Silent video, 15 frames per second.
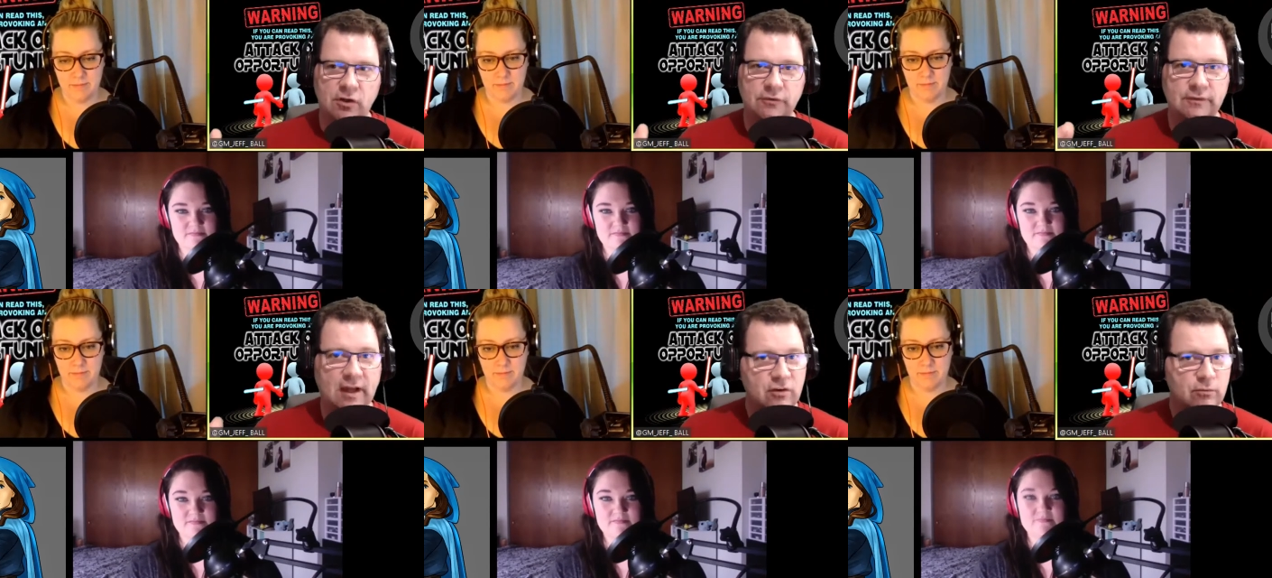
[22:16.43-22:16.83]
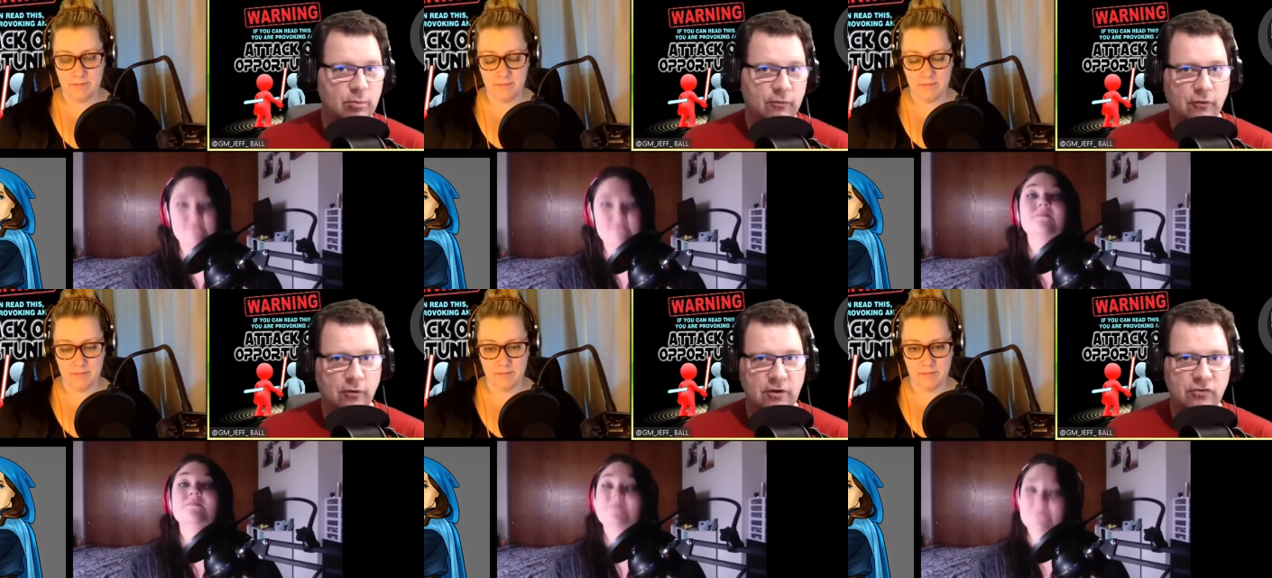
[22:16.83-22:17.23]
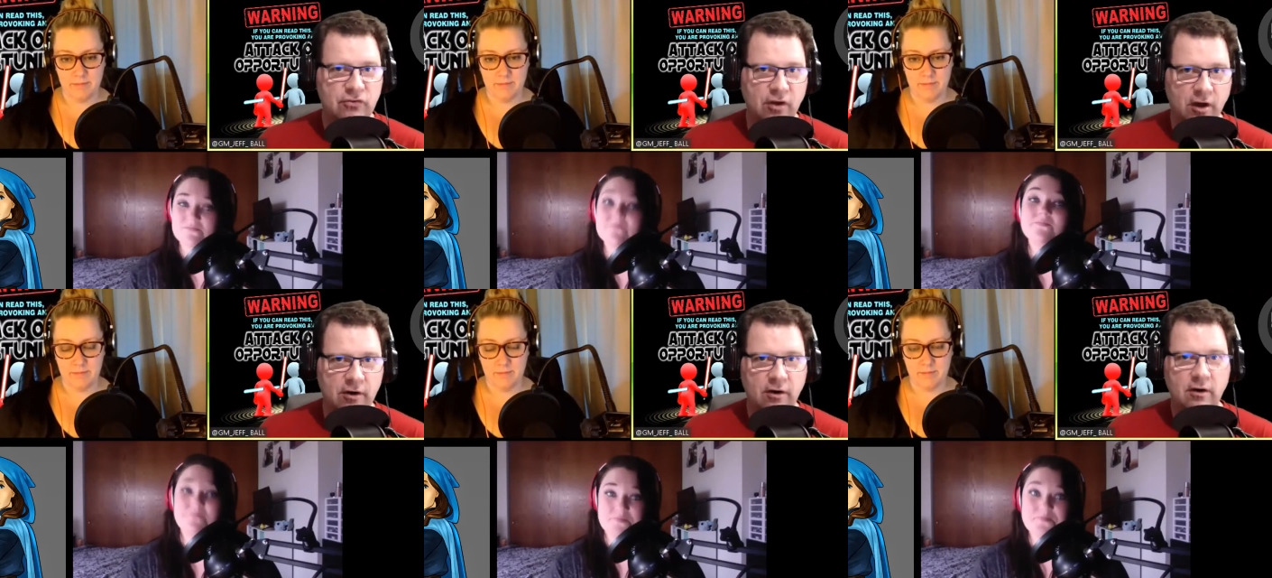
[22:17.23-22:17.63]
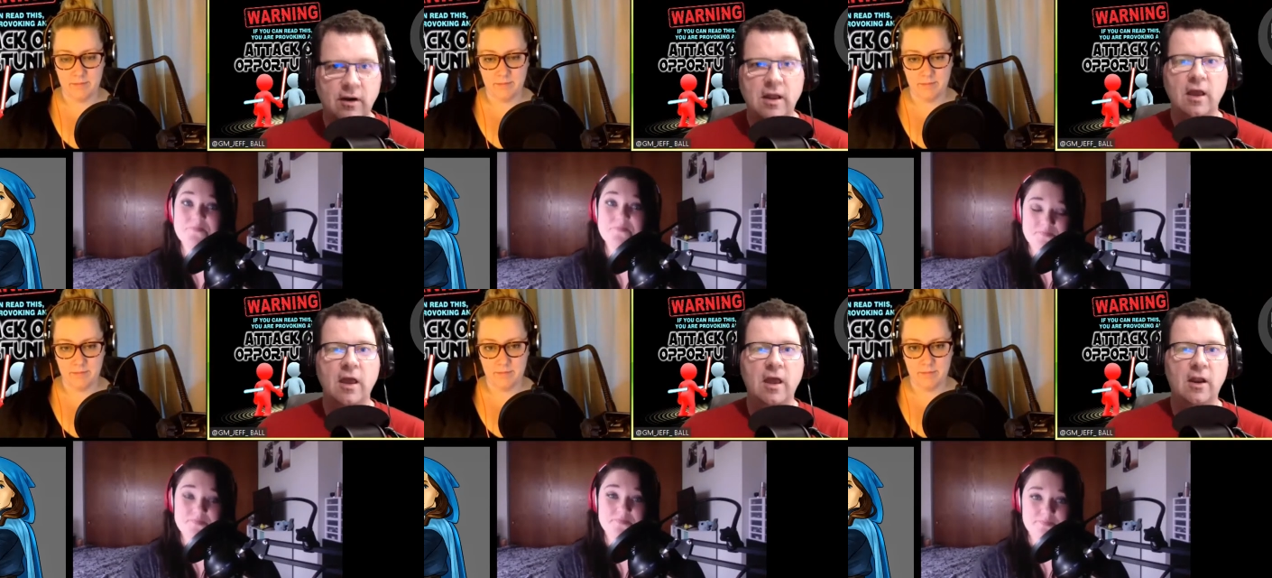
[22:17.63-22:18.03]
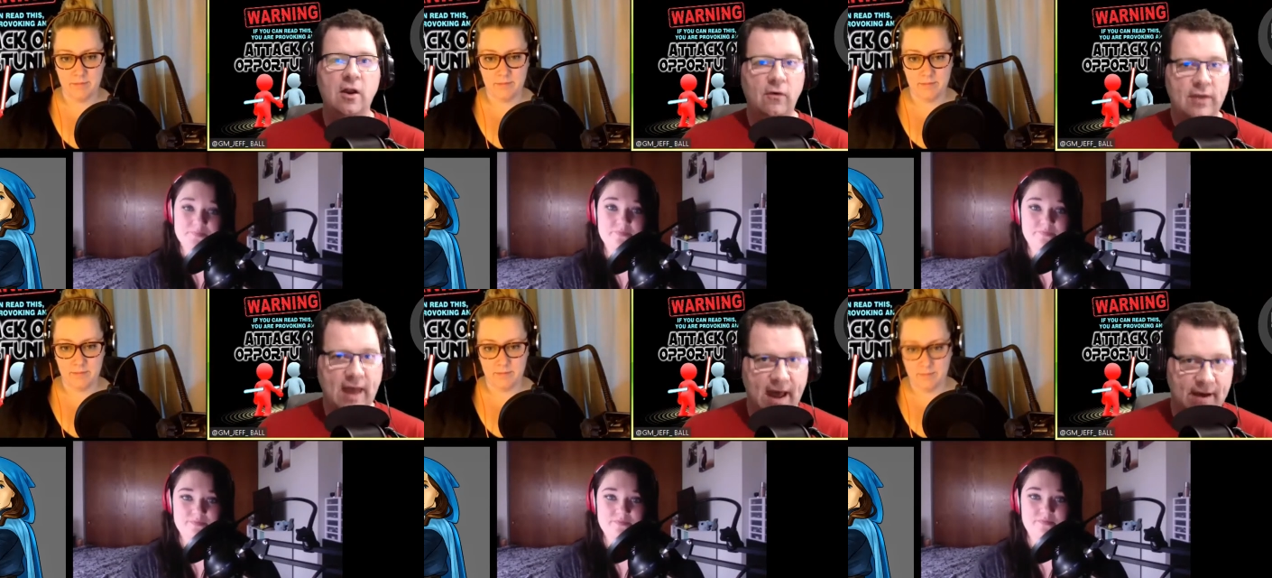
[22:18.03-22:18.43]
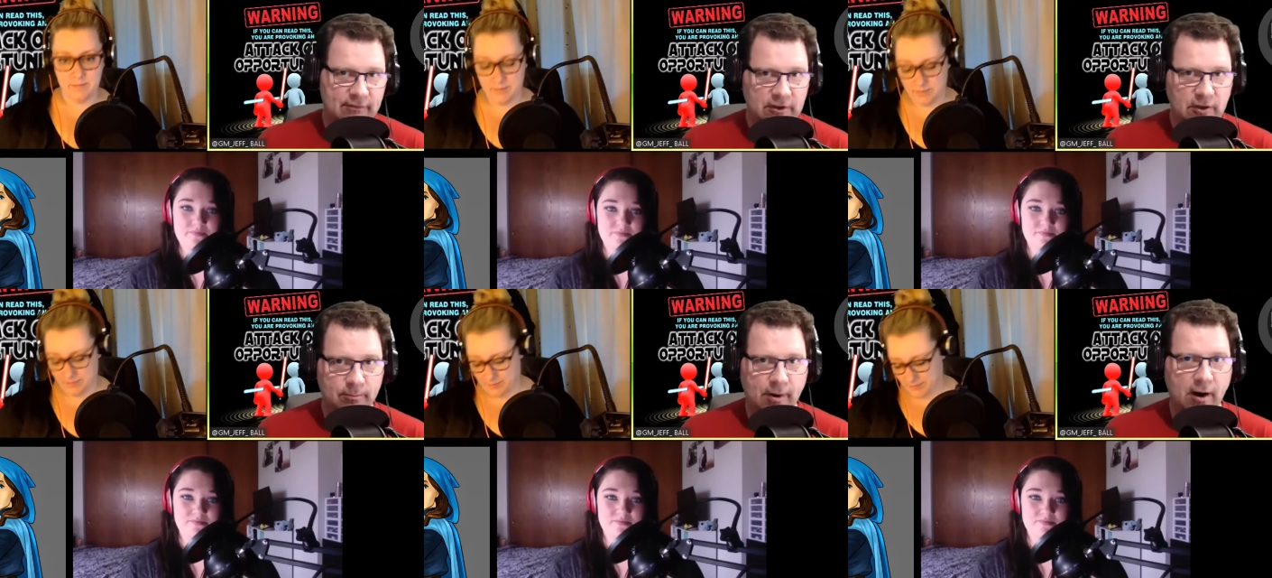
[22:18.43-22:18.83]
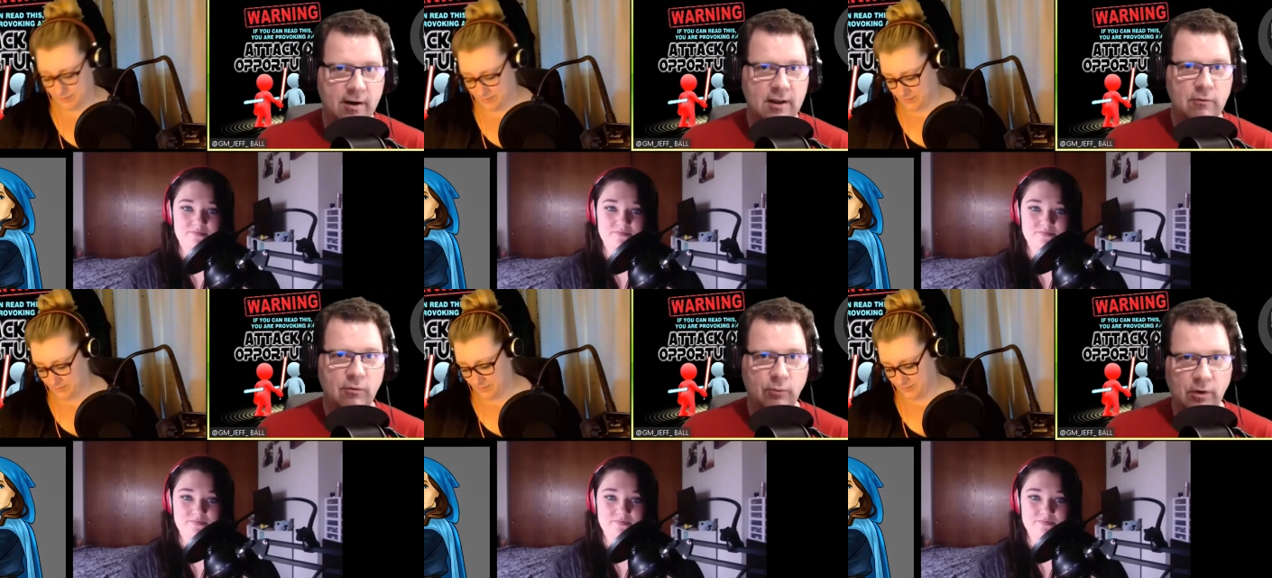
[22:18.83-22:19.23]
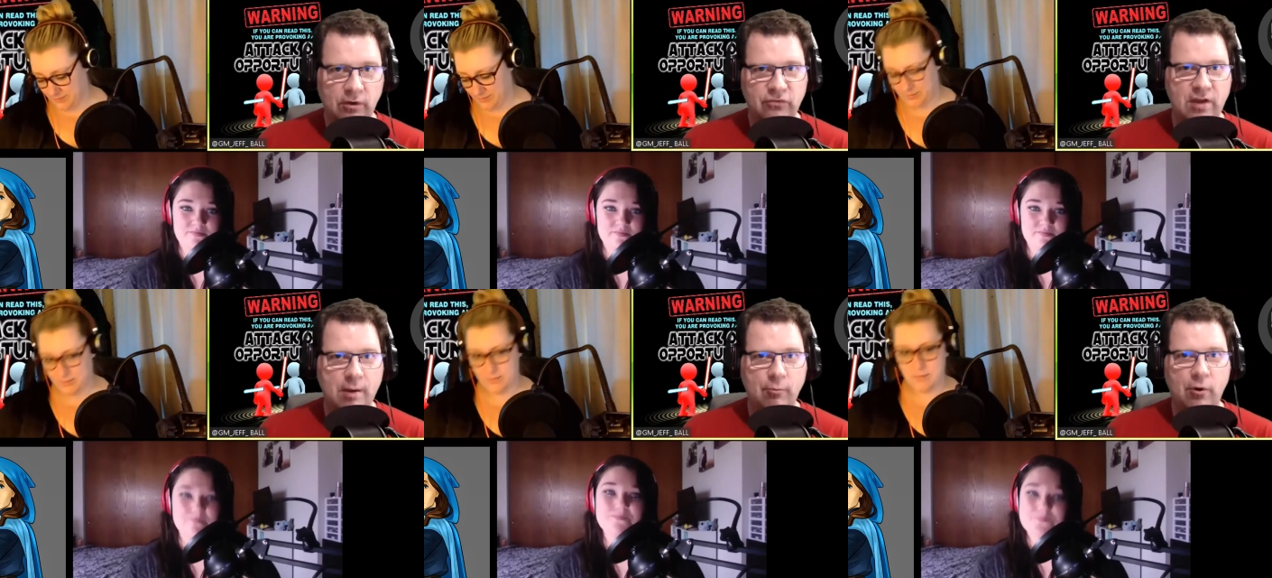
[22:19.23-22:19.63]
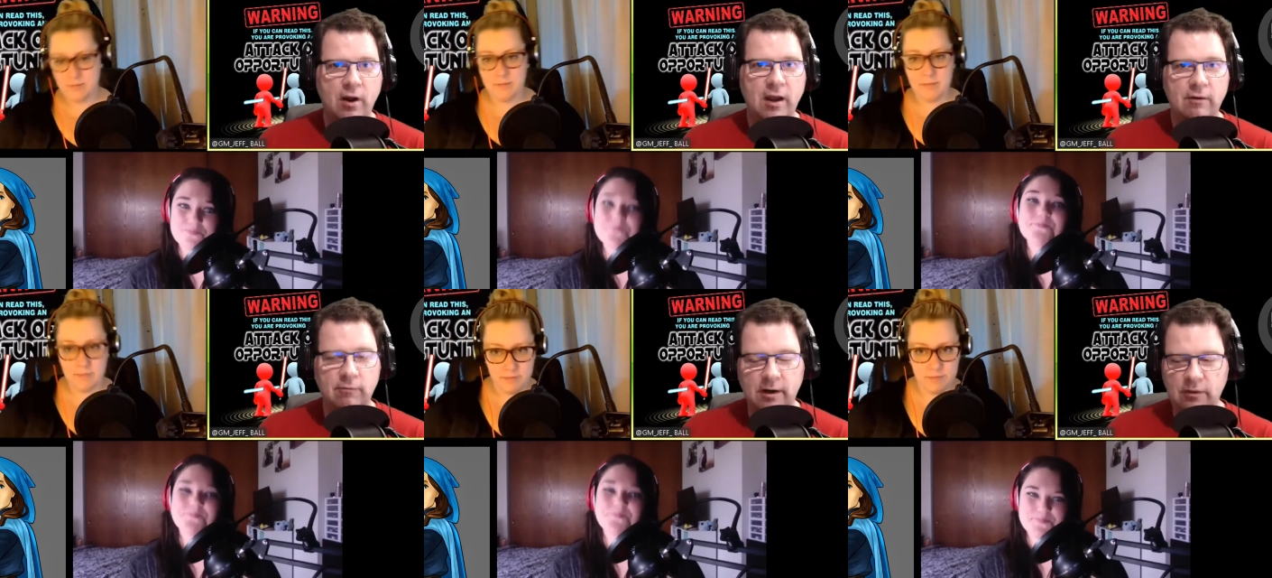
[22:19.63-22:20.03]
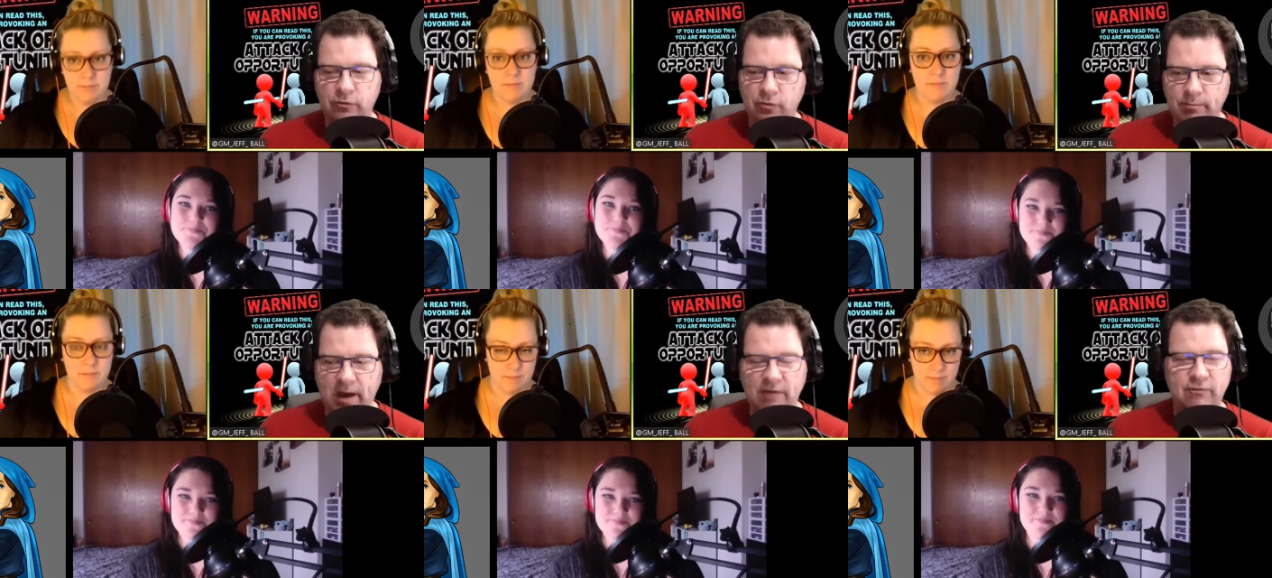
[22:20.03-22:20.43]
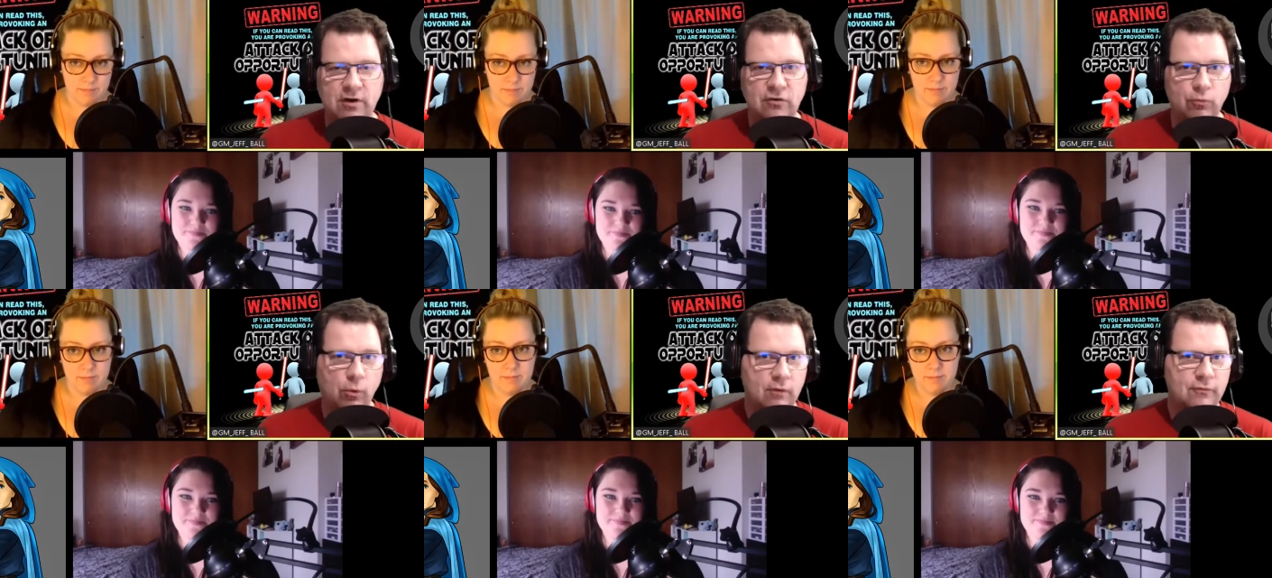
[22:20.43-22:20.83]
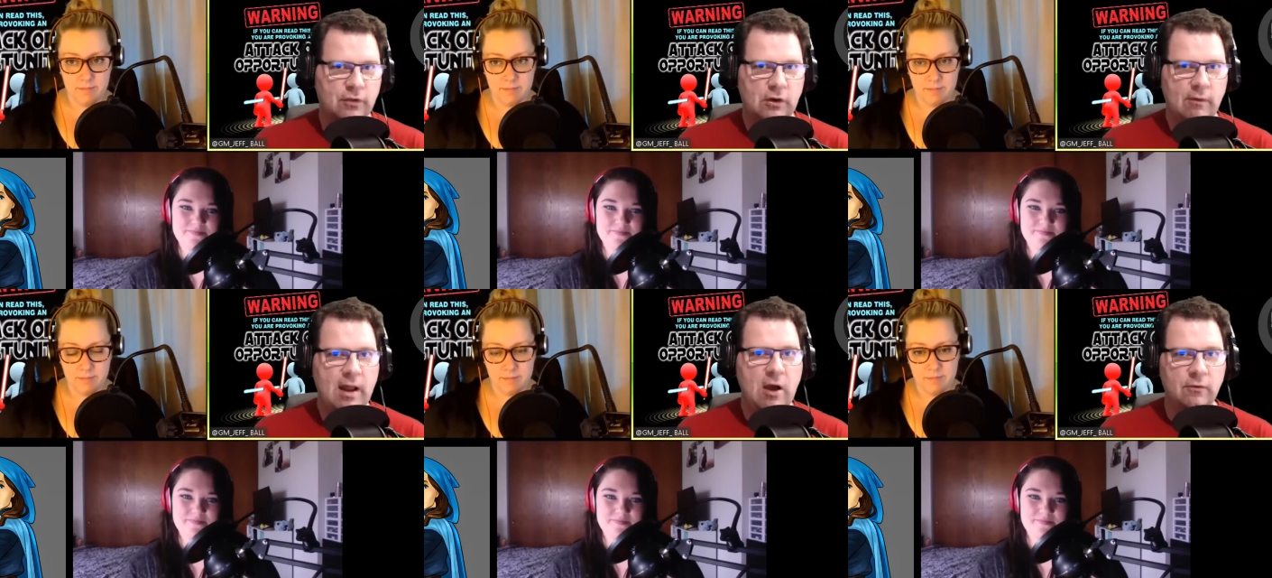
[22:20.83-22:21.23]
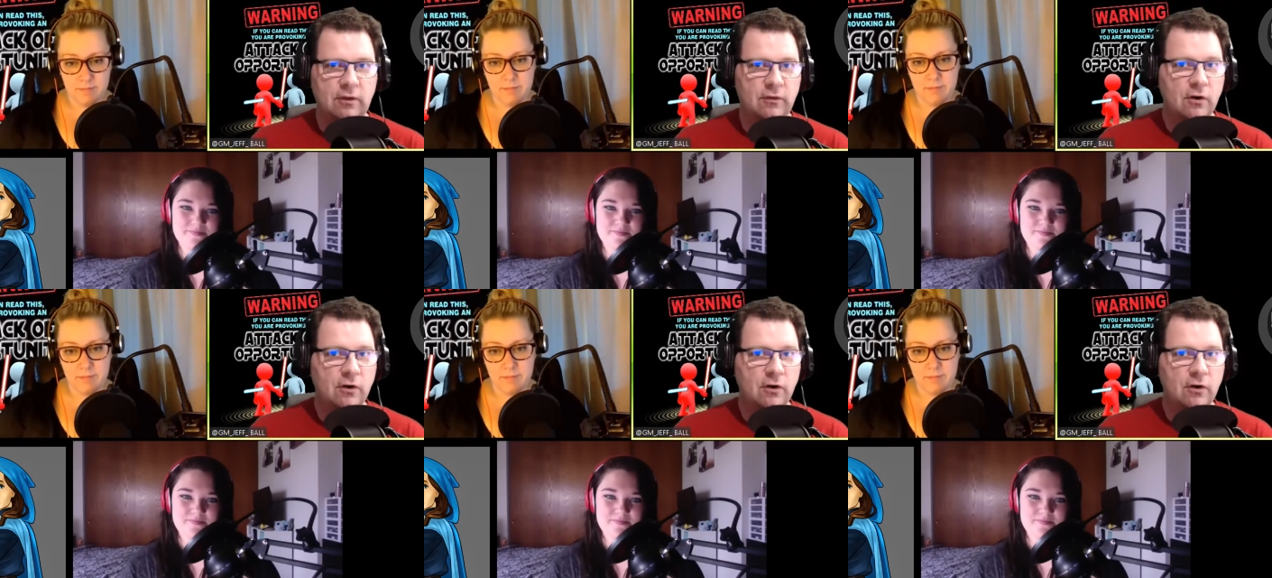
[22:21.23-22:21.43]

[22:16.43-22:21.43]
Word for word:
Speaker 1: called Dice Before Dishonor, an all Cavalier party with one samurai running through Pathfinder's War for the Crown,